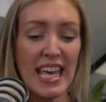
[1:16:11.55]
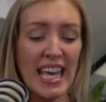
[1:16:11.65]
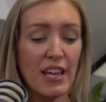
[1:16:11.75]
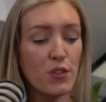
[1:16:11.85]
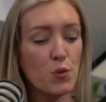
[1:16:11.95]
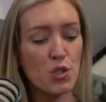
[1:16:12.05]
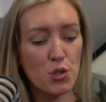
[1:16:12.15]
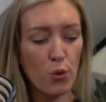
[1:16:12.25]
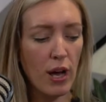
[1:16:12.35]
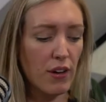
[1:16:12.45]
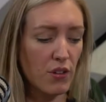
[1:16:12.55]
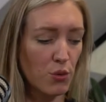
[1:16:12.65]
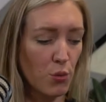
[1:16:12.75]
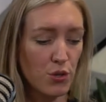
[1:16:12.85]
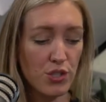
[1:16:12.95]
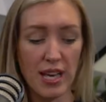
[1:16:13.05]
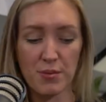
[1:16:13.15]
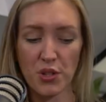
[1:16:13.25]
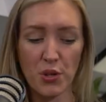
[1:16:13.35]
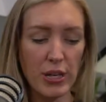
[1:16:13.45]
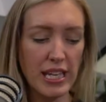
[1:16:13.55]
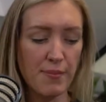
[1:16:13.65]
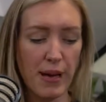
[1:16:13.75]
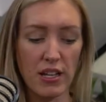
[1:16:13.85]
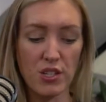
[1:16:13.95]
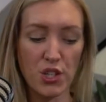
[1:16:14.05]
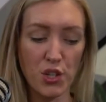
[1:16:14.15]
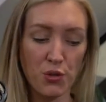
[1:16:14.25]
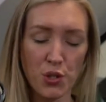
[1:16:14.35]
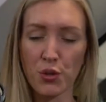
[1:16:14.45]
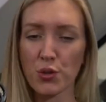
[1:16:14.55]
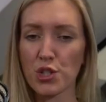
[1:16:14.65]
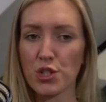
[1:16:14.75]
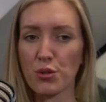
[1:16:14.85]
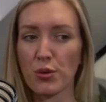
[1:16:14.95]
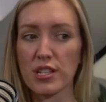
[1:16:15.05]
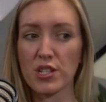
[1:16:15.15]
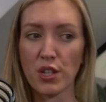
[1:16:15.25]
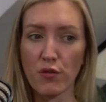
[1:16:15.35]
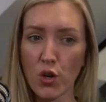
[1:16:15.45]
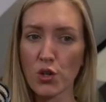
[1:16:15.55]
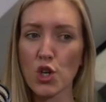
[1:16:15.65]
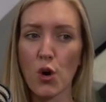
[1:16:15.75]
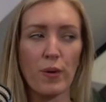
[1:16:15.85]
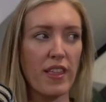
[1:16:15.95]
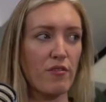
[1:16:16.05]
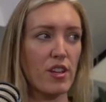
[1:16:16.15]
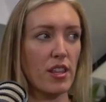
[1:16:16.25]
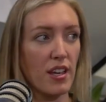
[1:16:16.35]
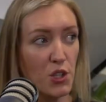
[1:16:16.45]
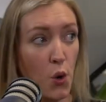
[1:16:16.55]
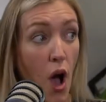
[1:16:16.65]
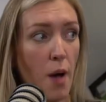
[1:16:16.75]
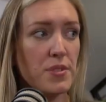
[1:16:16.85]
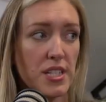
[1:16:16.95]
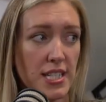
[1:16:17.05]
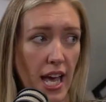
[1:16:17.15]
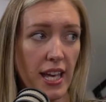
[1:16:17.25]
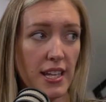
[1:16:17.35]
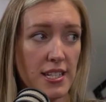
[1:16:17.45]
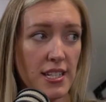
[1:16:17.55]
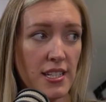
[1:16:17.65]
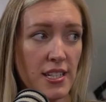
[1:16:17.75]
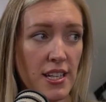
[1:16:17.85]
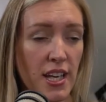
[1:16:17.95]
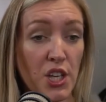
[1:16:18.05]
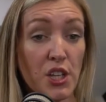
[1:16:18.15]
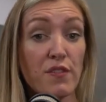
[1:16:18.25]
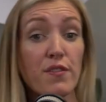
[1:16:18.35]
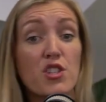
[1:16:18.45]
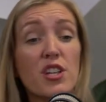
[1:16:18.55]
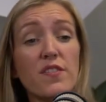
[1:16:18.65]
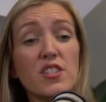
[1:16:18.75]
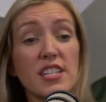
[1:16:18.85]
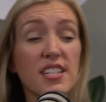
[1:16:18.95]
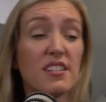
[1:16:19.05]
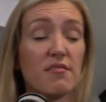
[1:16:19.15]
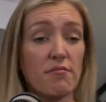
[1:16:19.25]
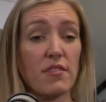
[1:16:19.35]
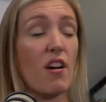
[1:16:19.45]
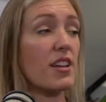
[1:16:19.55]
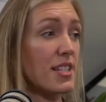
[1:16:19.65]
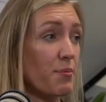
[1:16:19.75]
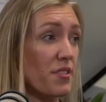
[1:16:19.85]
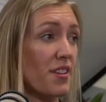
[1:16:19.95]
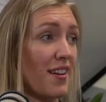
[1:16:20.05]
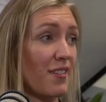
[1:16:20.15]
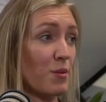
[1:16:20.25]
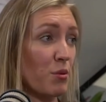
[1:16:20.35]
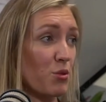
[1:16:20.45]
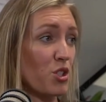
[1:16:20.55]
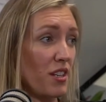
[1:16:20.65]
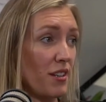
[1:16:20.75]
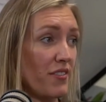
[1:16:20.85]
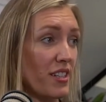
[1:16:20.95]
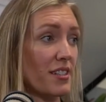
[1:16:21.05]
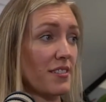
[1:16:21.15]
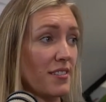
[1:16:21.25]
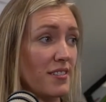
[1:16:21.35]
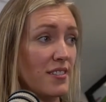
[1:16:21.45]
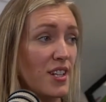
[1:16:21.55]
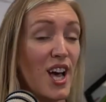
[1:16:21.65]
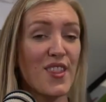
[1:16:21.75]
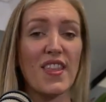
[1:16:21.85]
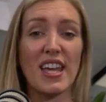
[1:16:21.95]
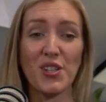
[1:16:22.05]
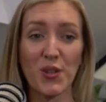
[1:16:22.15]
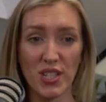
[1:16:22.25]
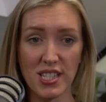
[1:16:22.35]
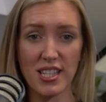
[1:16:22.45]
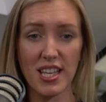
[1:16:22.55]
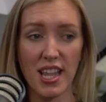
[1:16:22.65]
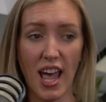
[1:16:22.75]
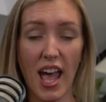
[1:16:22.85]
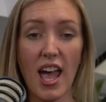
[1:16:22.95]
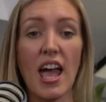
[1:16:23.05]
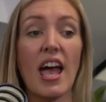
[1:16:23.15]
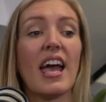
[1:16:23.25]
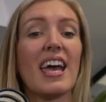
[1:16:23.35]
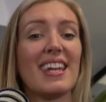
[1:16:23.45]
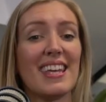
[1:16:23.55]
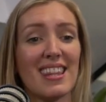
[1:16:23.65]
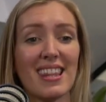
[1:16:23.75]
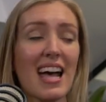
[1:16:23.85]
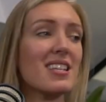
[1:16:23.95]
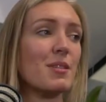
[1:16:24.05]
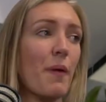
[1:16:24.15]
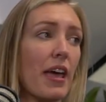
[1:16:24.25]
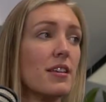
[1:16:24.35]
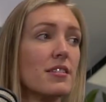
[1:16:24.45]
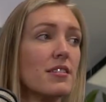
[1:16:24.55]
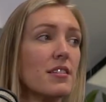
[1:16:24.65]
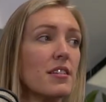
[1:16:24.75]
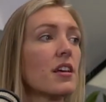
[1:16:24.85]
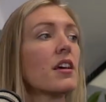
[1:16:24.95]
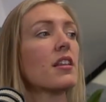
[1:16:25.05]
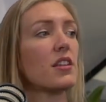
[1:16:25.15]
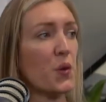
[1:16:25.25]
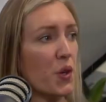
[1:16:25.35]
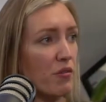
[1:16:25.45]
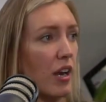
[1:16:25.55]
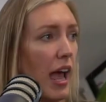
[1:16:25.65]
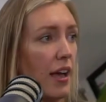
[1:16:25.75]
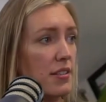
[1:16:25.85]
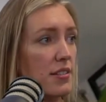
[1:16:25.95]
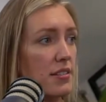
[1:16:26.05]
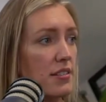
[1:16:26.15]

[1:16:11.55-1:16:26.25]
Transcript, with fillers: If you sort out your WhatsApps and your emails and you do your to-do list and you've got on top with everything and you're up to date you've shifted 90% of the bullshit you're living in. And then you can sit there and in that space, you can relax.